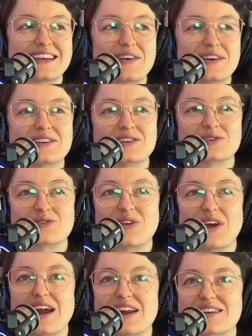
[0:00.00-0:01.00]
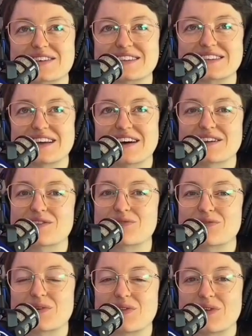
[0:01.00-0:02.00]
How did you train yourself
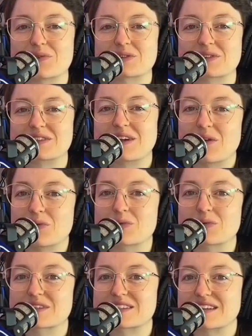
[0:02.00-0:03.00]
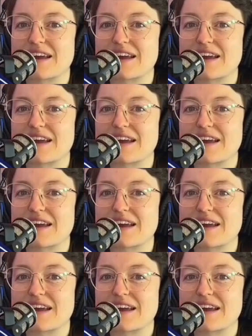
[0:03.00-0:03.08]
with those tones?